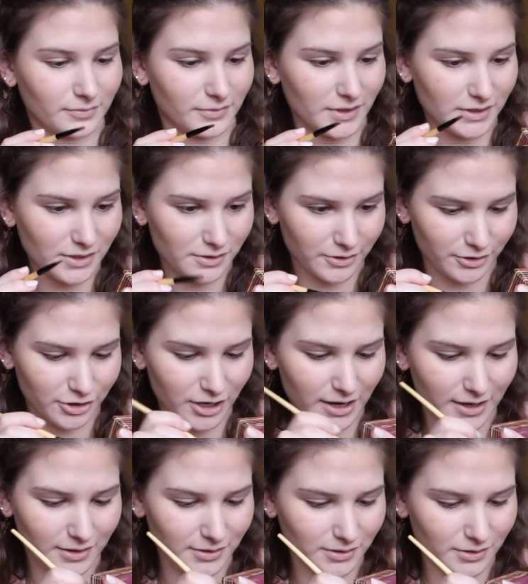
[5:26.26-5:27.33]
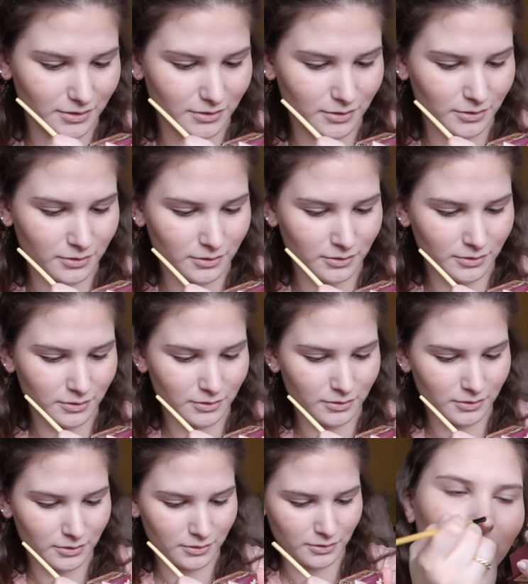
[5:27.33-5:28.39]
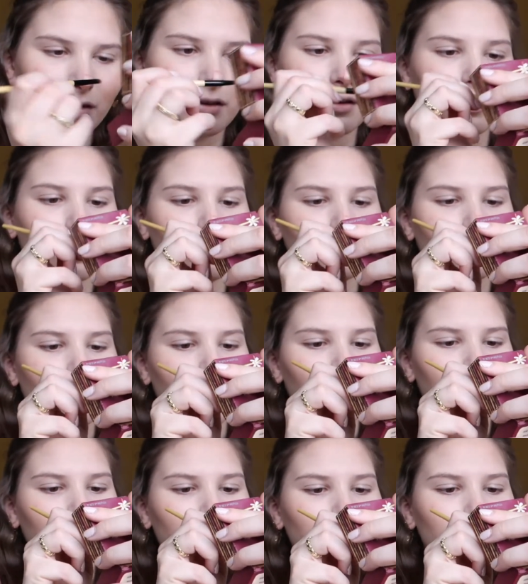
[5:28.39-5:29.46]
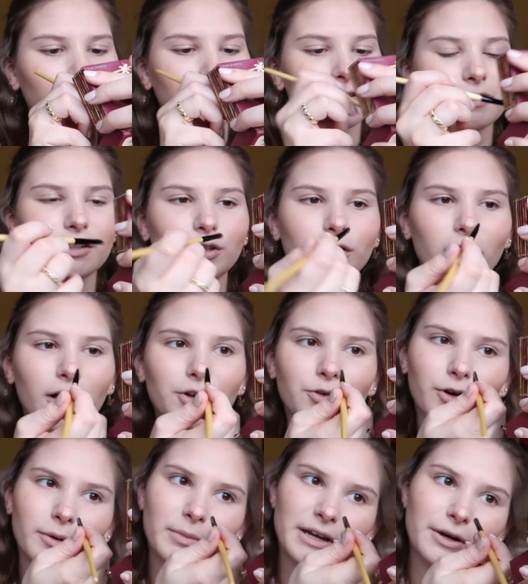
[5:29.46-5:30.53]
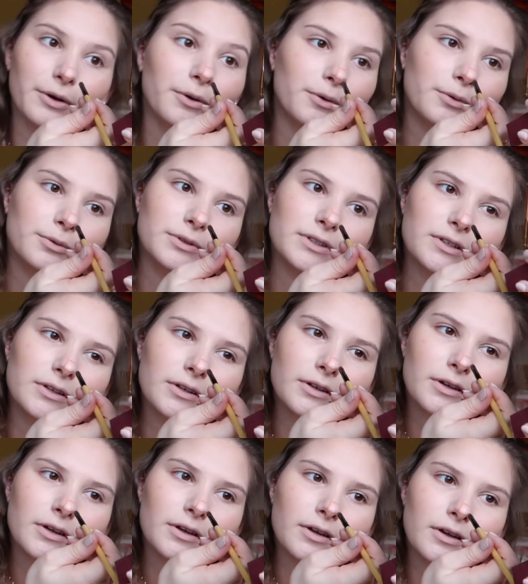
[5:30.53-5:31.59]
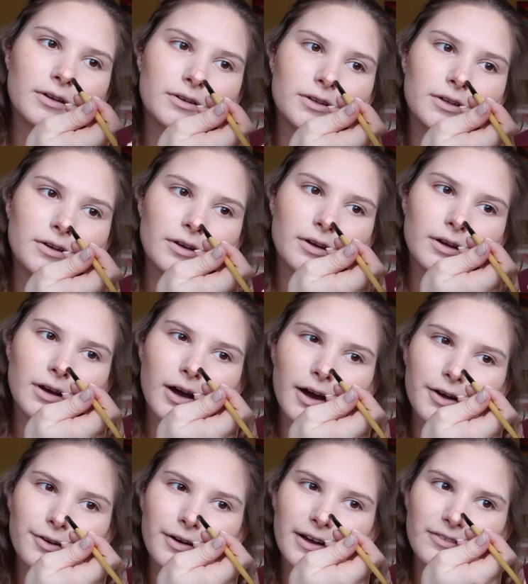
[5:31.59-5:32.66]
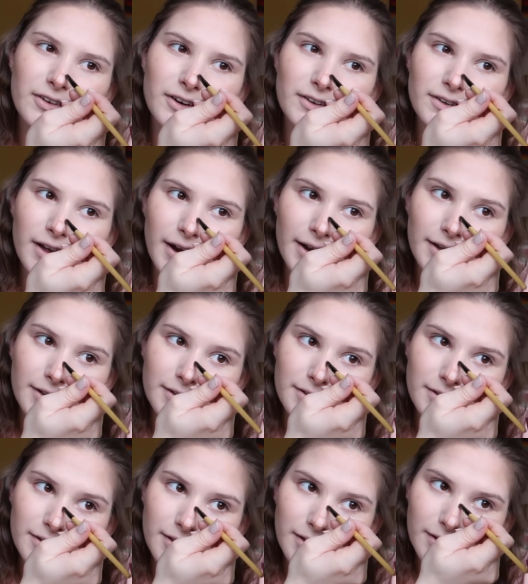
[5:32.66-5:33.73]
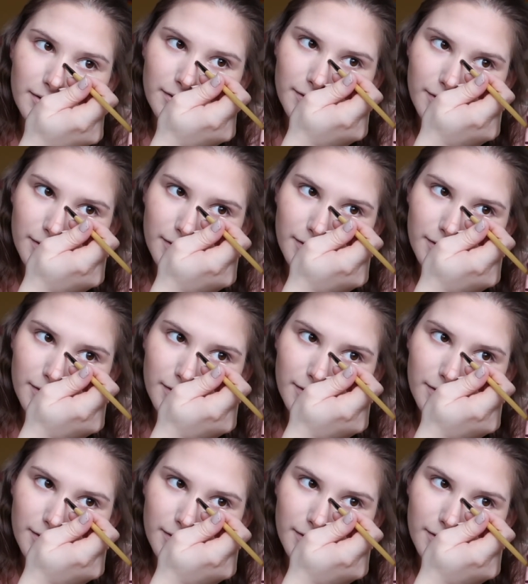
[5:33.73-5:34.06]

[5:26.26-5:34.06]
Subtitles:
this is your chance. I'm trying to contour my nose. I don't have any science to this,